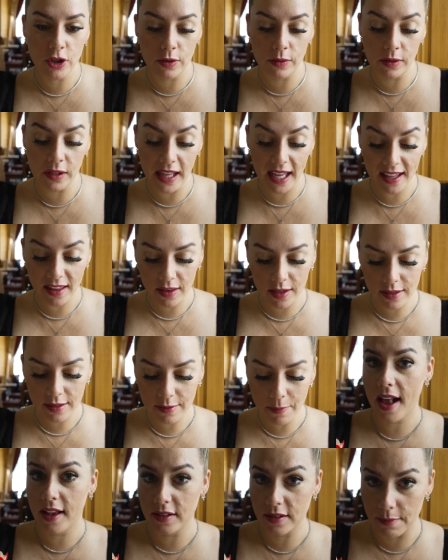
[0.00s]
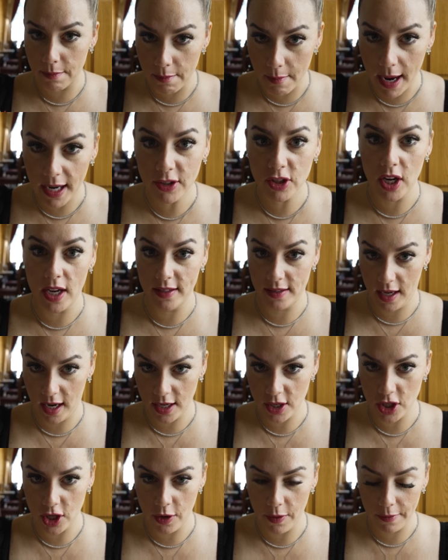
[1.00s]
to like this as much as I
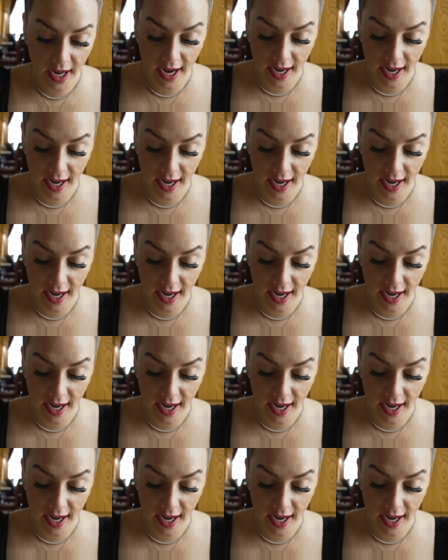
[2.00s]
do.